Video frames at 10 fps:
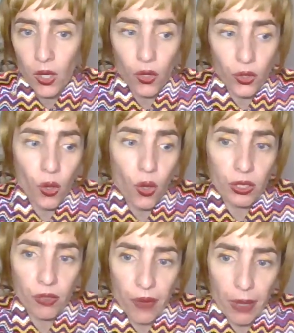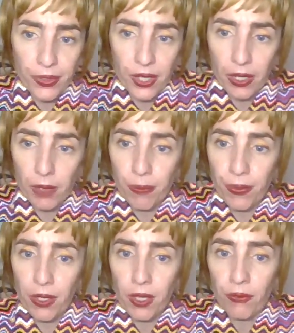or go on a web
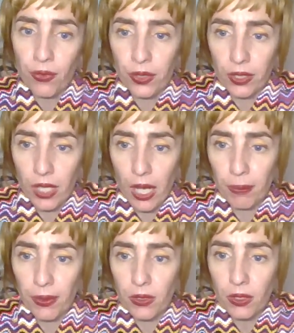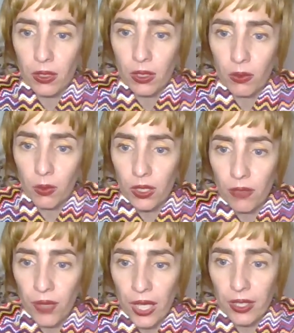therapy for the couples. Well, what the
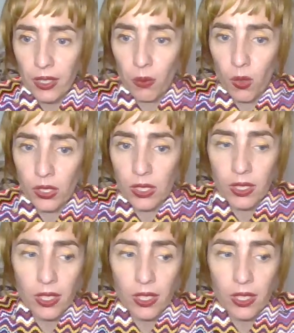fuck he wants?